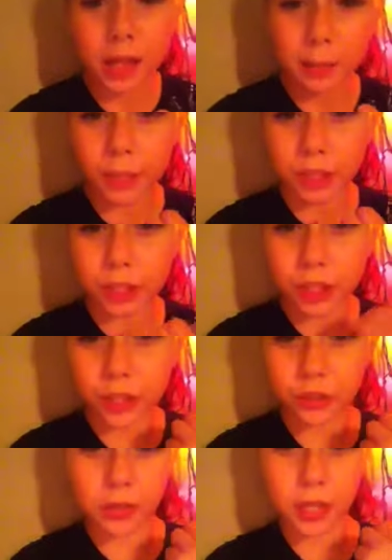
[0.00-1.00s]
Number
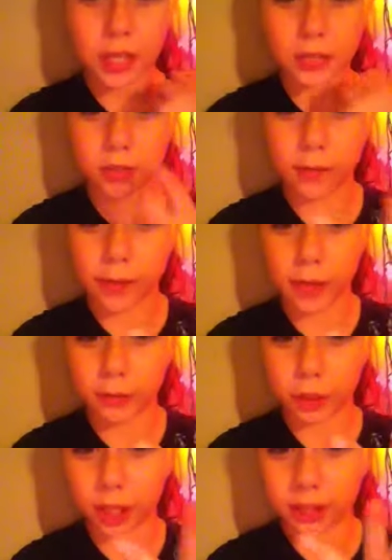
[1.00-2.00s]
two is Ray
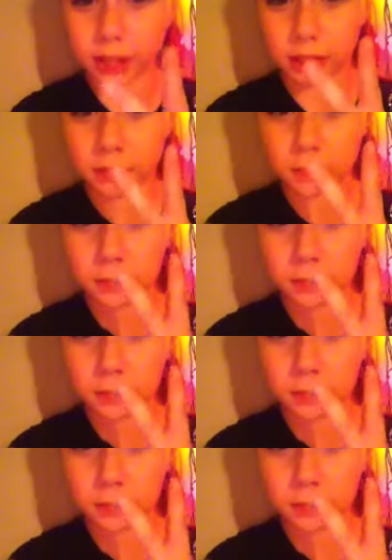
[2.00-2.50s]
William Johnson.